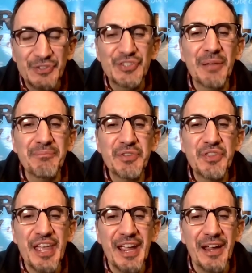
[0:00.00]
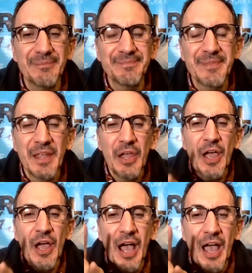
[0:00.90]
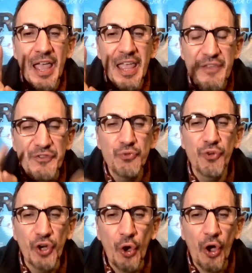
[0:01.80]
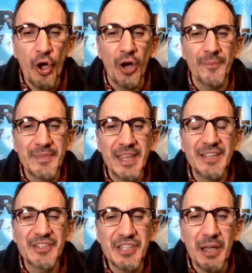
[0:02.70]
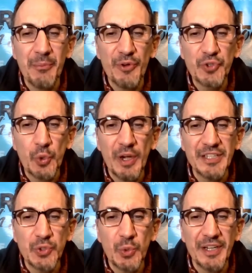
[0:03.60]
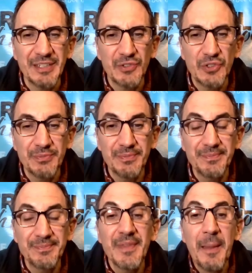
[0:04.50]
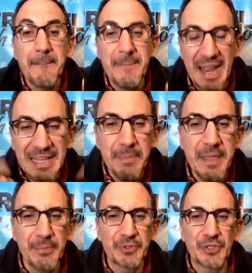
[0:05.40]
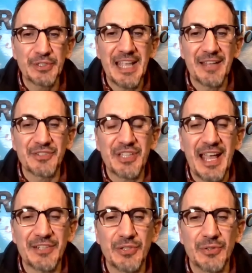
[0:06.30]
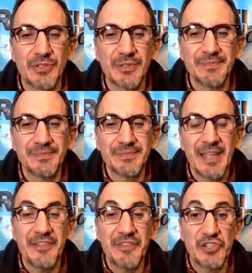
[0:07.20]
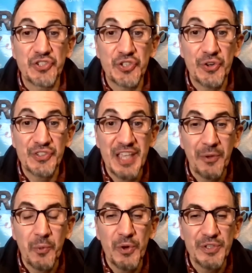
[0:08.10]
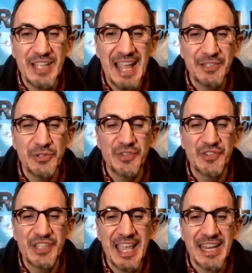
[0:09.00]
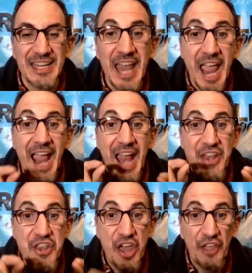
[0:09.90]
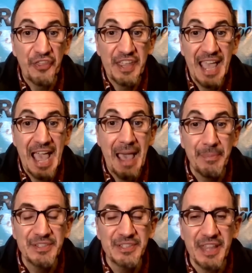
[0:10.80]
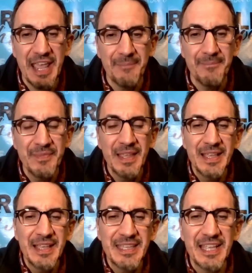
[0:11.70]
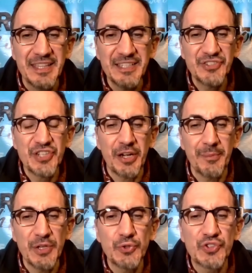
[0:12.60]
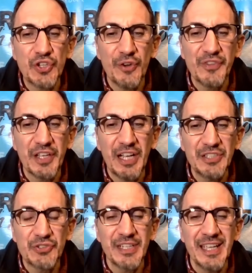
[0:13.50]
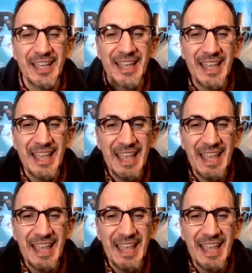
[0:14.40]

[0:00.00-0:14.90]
there's something there. If you recall, in the summer of twenty twenty, many people took down statues, and they sure as heck weren't statues of Satan, and nothing happened to them. Yet this gentleman who served the country